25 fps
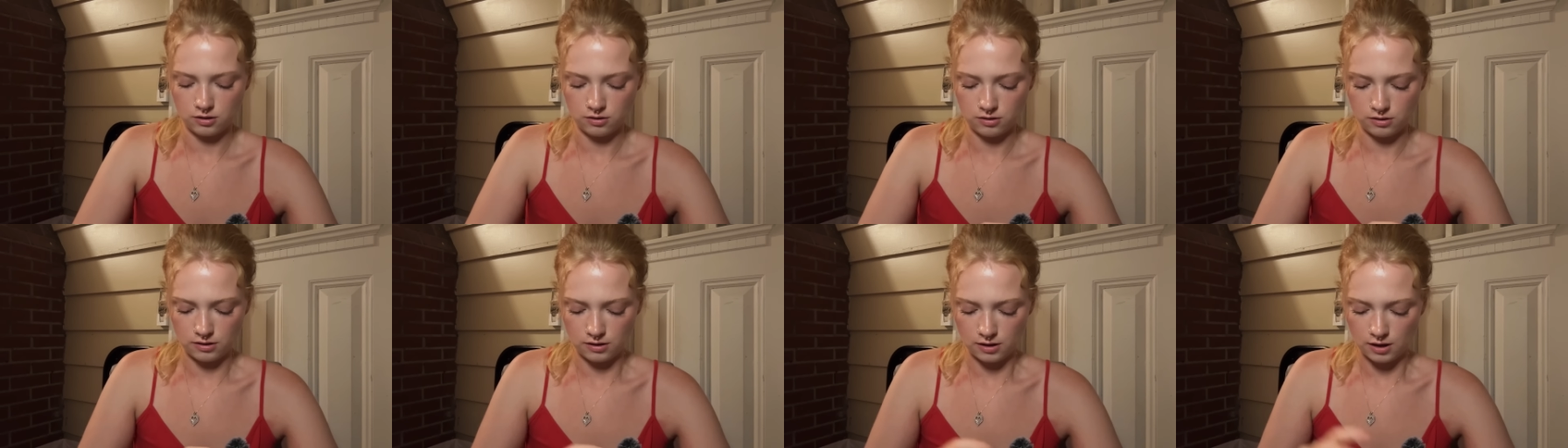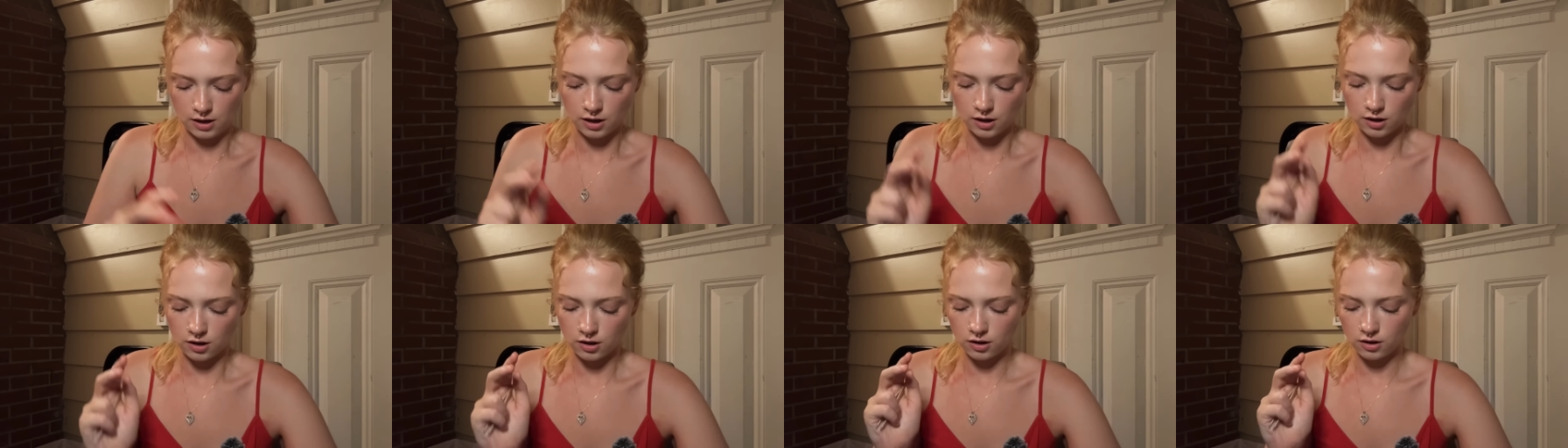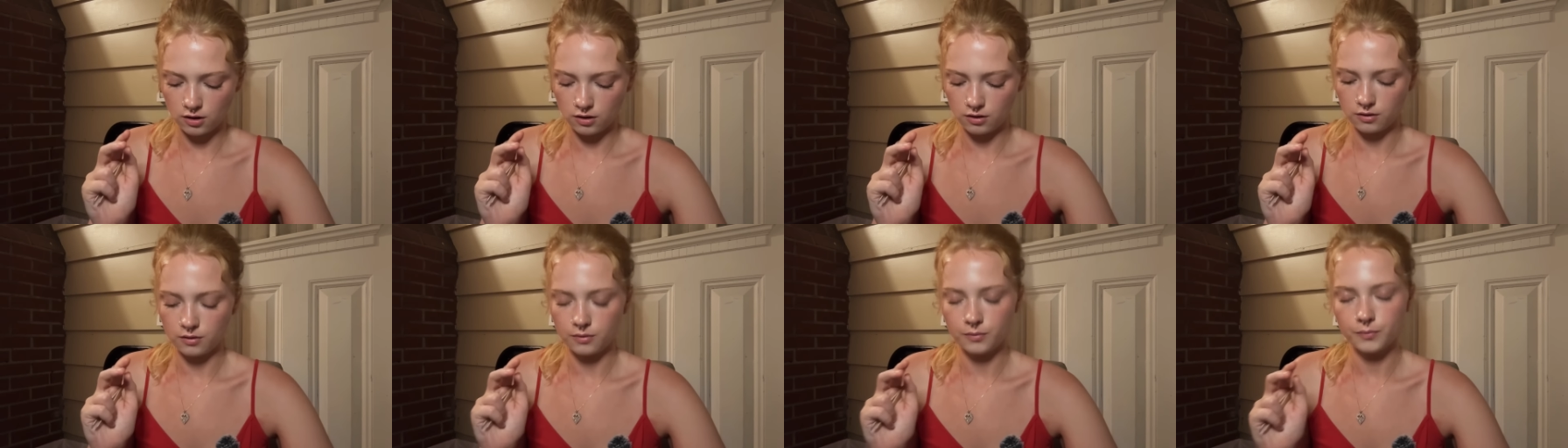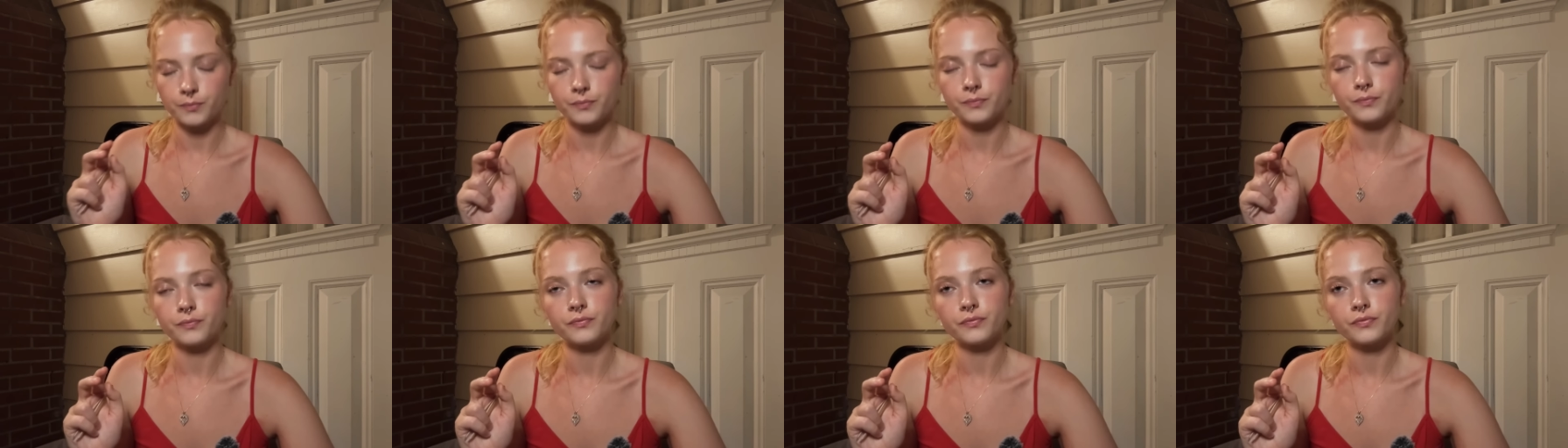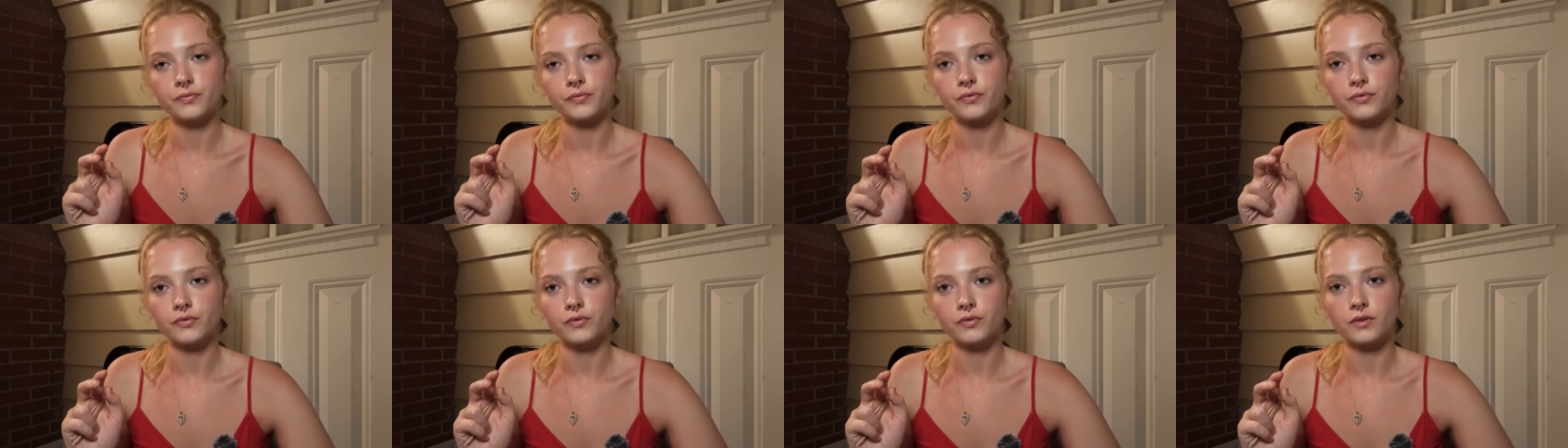and there
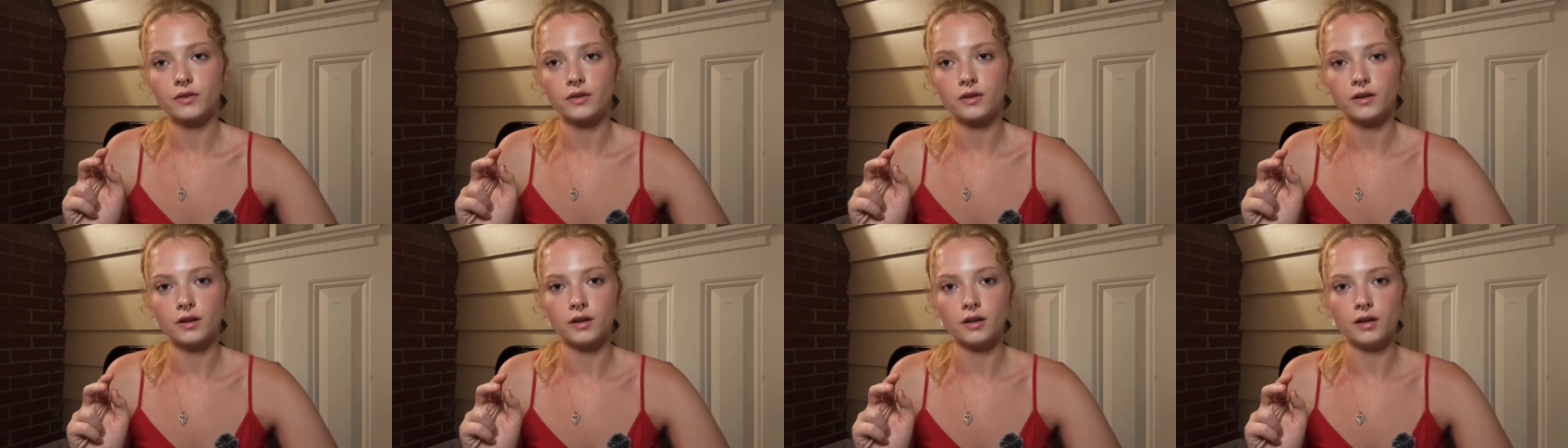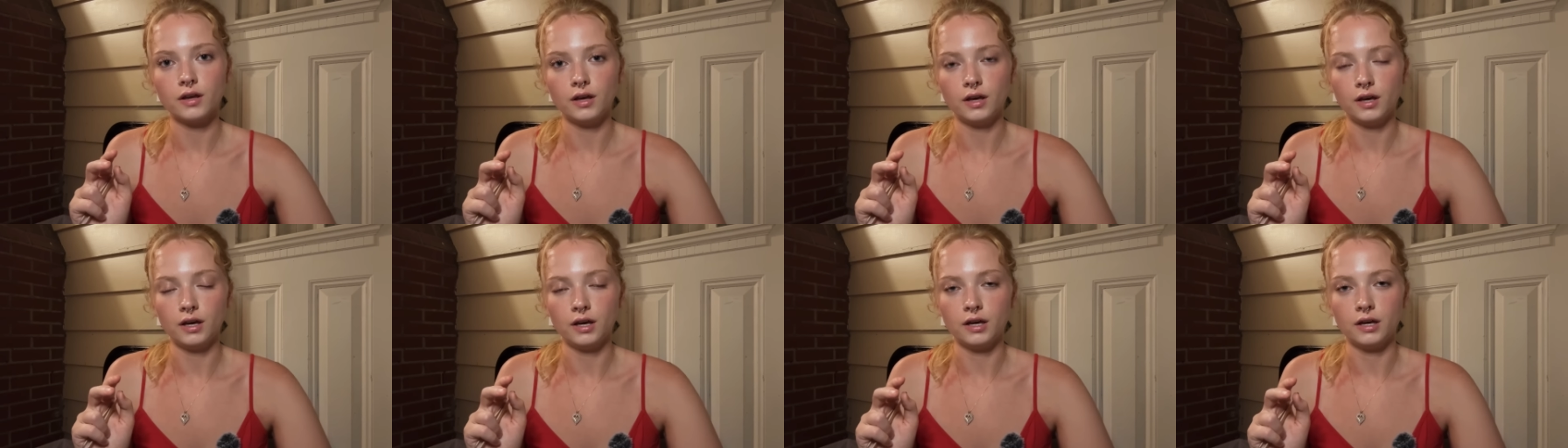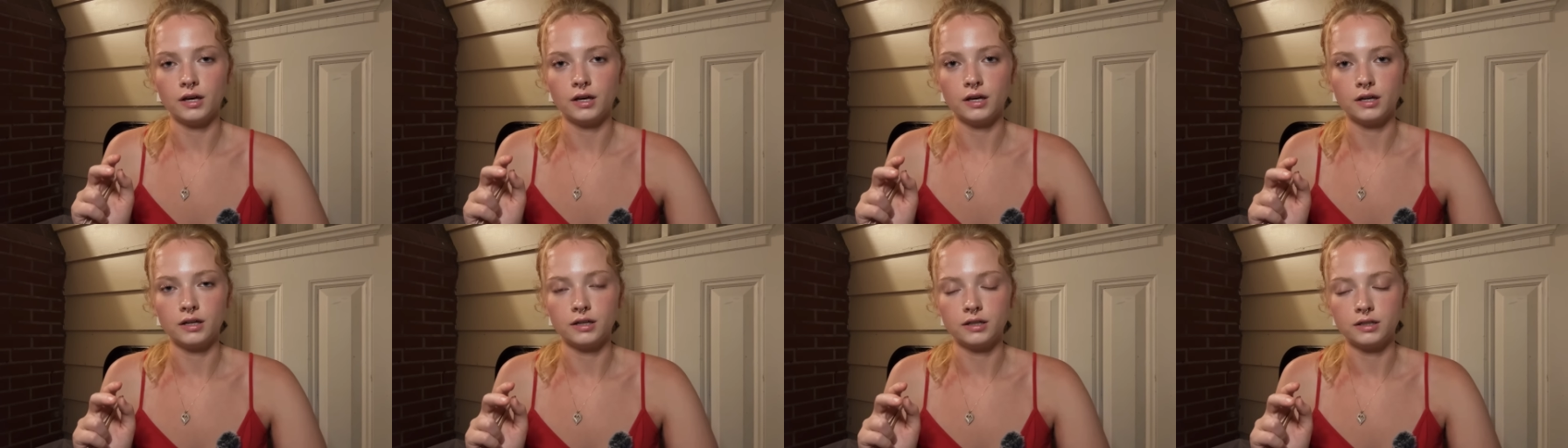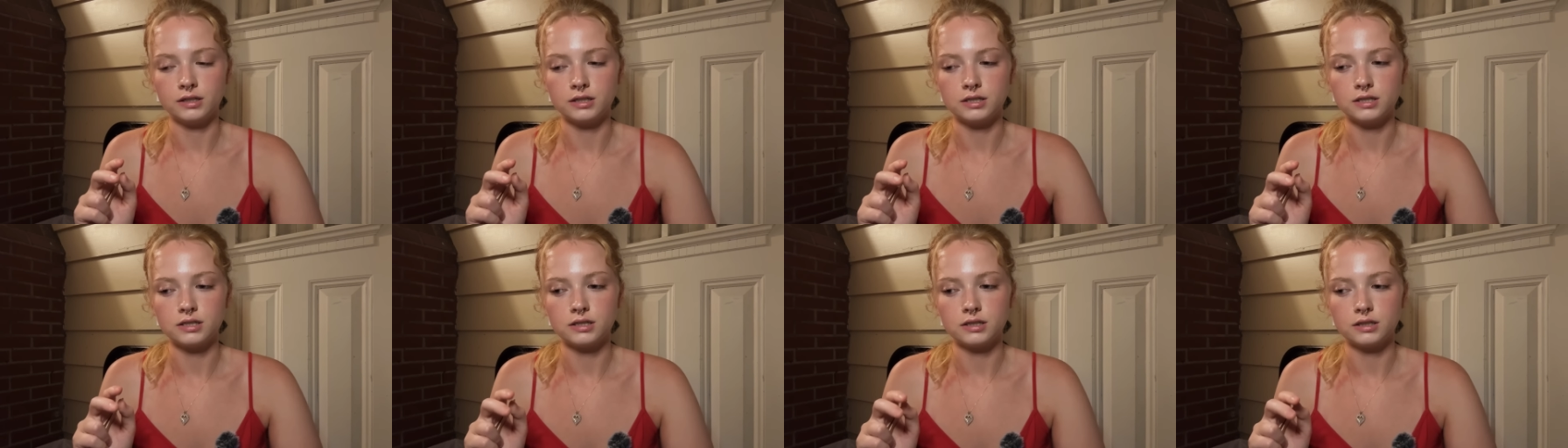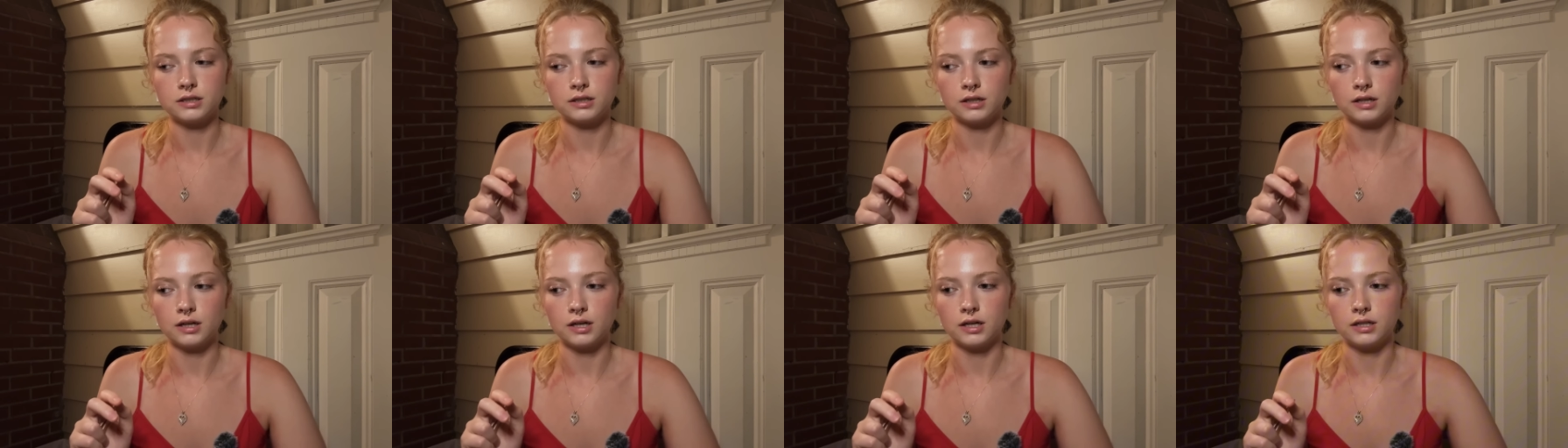and
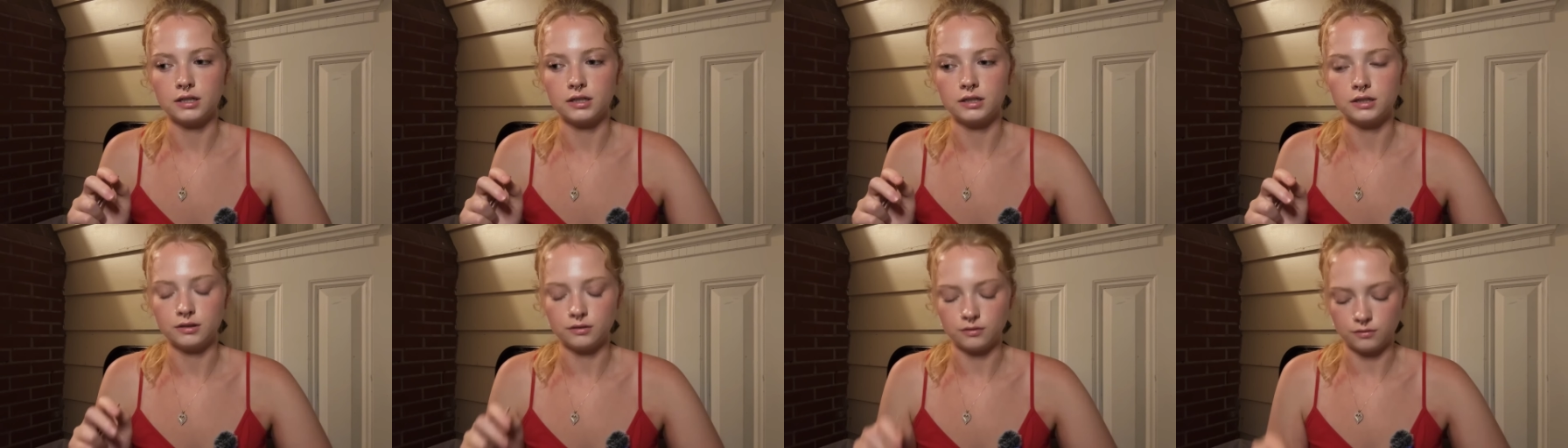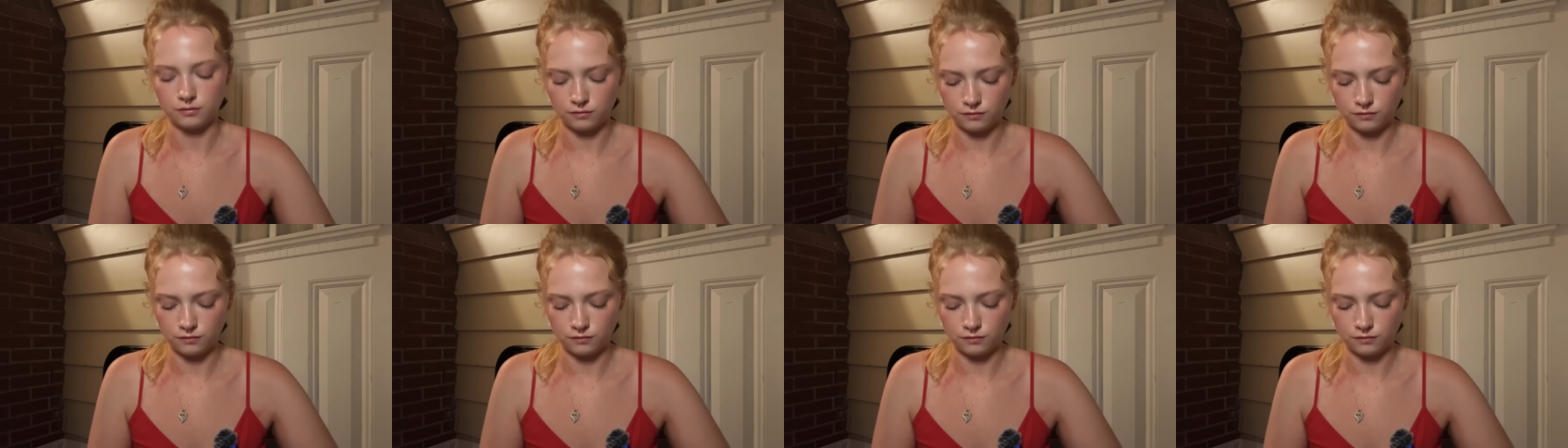kind of